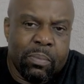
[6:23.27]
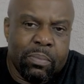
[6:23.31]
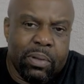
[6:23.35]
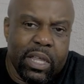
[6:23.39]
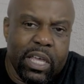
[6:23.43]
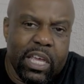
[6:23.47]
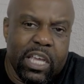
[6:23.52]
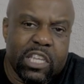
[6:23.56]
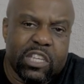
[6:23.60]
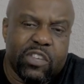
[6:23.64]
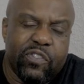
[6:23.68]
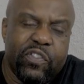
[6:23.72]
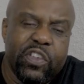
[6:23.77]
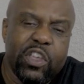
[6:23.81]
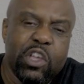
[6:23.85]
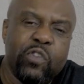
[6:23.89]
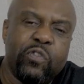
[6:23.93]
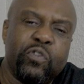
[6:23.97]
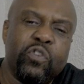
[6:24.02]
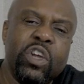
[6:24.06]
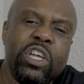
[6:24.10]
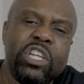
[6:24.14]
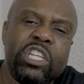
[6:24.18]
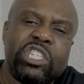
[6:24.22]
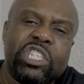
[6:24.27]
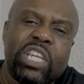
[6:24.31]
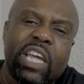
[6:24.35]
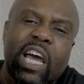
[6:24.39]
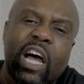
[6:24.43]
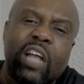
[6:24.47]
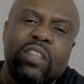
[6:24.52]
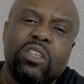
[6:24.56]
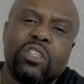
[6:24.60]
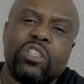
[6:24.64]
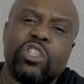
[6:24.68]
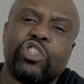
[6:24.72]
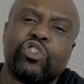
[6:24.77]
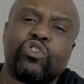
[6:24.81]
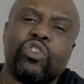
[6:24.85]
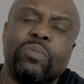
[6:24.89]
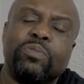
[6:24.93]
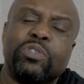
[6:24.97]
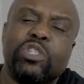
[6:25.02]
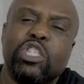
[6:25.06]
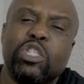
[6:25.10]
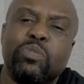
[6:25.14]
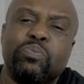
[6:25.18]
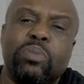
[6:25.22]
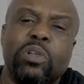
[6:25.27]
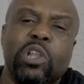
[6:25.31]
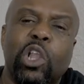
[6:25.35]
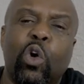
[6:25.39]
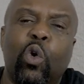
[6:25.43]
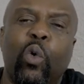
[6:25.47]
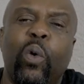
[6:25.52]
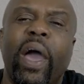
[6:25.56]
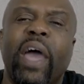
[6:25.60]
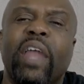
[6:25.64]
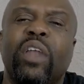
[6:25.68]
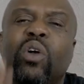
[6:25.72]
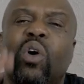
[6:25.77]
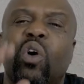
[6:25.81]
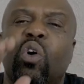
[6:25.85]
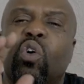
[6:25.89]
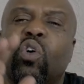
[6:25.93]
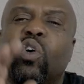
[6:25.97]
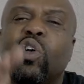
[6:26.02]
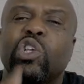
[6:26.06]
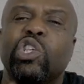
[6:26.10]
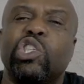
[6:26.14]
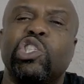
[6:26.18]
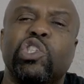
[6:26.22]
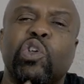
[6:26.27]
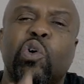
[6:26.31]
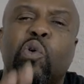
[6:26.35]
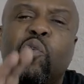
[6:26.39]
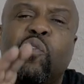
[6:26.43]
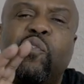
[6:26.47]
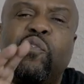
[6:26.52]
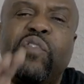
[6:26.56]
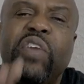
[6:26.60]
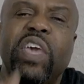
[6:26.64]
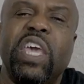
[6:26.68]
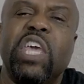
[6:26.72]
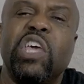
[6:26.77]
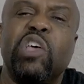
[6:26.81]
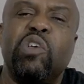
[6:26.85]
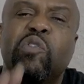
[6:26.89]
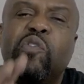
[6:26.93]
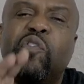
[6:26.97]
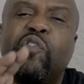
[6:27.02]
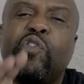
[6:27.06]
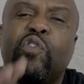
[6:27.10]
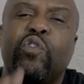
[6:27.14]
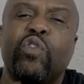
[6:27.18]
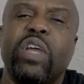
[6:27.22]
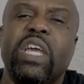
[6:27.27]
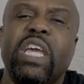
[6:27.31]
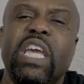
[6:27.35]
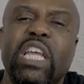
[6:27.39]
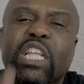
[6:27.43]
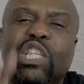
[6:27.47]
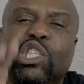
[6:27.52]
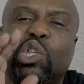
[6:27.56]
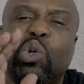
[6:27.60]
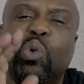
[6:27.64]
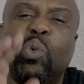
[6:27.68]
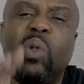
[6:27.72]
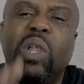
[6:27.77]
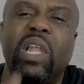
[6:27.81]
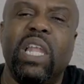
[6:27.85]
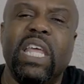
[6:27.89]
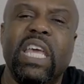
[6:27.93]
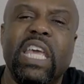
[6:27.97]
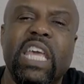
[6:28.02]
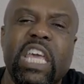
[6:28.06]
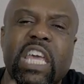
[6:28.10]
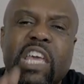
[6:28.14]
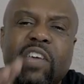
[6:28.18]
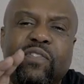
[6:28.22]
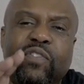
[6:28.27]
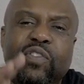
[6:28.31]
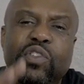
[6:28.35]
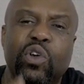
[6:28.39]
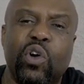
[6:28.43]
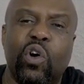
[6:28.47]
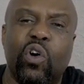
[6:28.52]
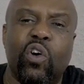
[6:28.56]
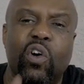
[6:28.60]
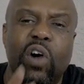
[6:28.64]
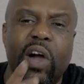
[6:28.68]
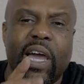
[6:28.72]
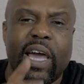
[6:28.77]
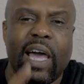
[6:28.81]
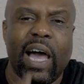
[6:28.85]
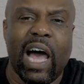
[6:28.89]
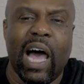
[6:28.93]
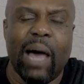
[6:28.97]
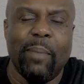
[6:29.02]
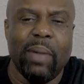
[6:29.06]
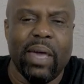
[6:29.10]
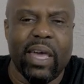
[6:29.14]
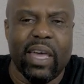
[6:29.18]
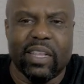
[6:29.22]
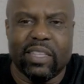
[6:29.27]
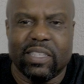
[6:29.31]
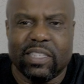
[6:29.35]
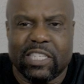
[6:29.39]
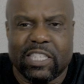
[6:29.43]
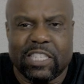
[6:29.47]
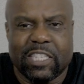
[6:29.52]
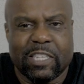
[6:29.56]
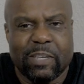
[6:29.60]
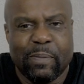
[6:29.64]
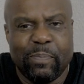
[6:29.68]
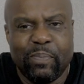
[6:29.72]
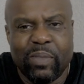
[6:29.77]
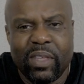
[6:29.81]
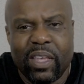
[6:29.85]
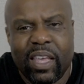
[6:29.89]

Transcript: Please feel free to check out the descriptions below, and also feel free to leave your comments.